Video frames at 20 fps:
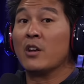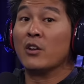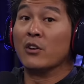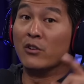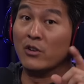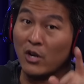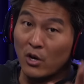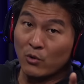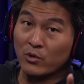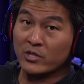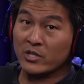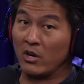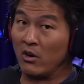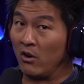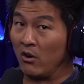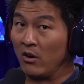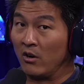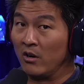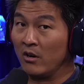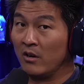No,
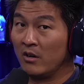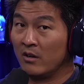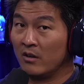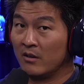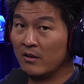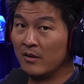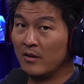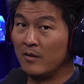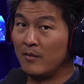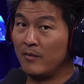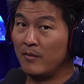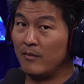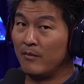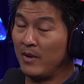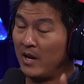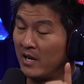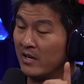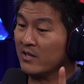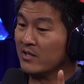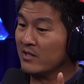sir.
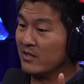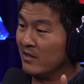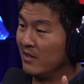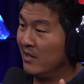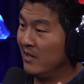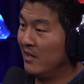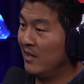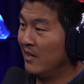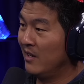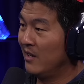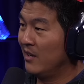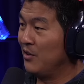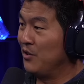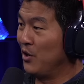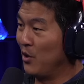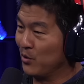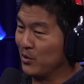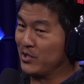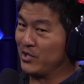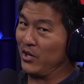Matt is,
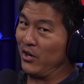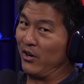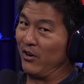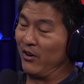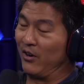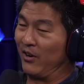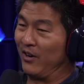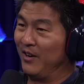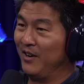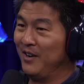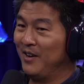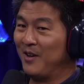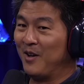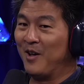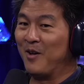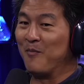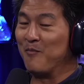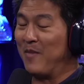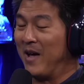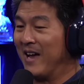no, sir.
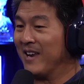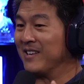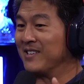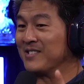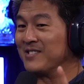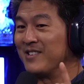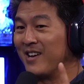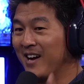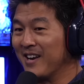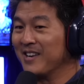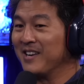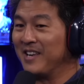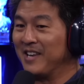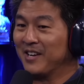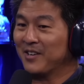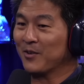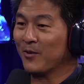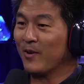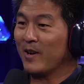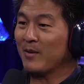Matt is not an
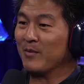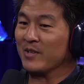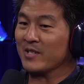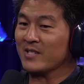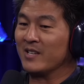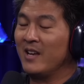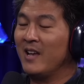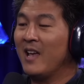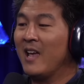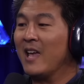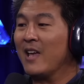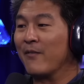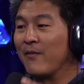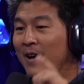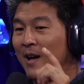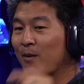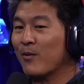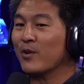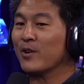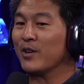ignoramus. If
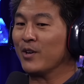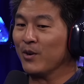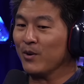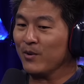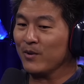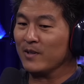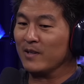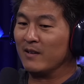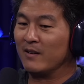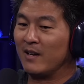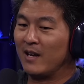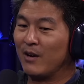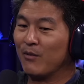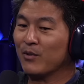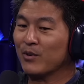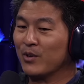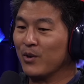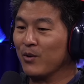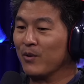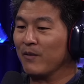I were to go, I
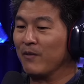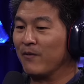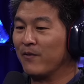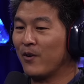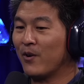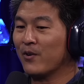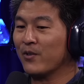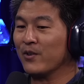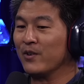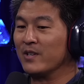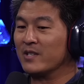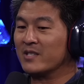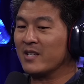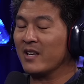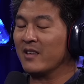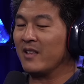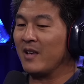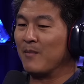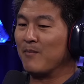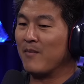would go even farther and say
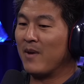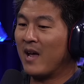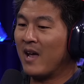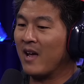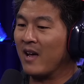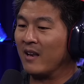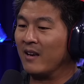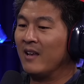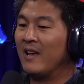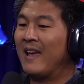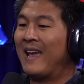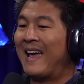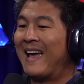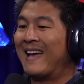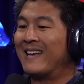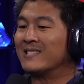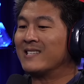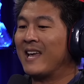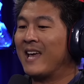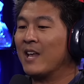that Matt
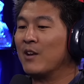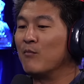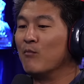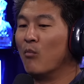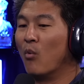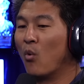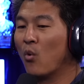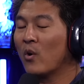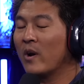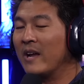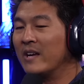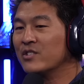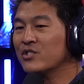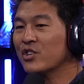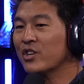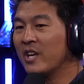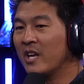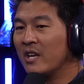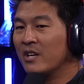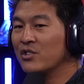has had more
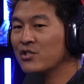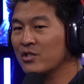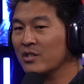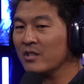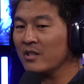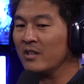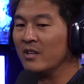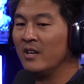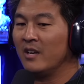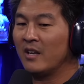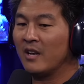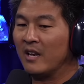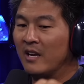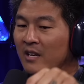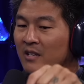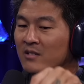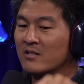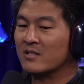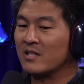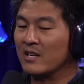education
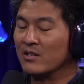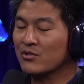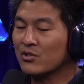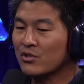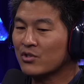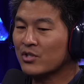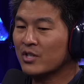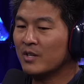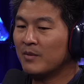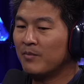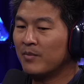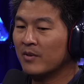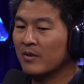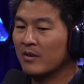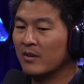in censorship,